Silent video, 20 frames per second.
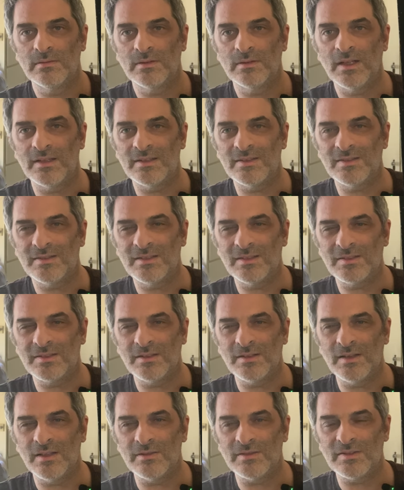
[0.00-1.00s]
That's just
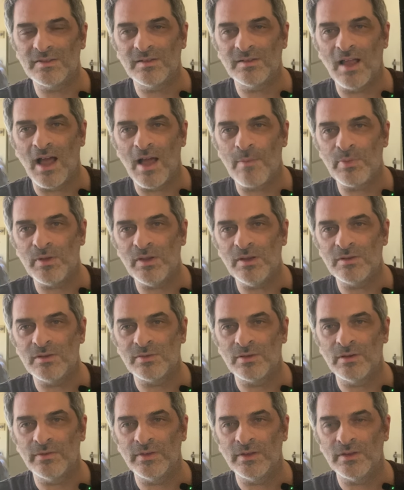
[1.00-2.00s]
another sloppy,
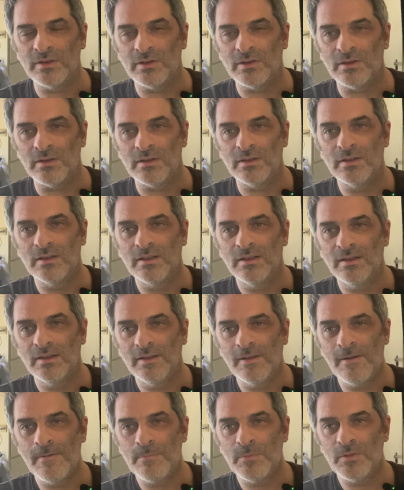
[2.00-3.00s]
trivial
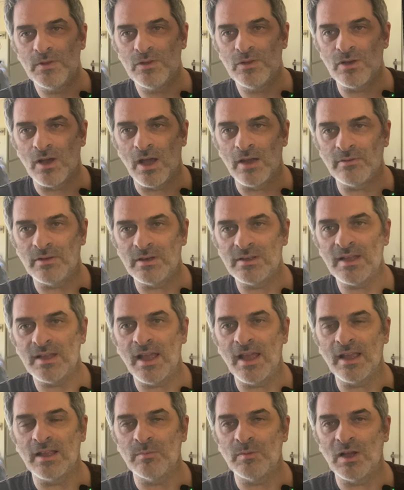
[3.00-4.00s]
genre
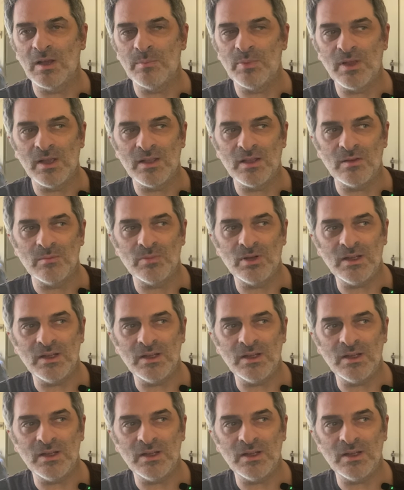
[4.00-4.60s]
tag, in my opinion.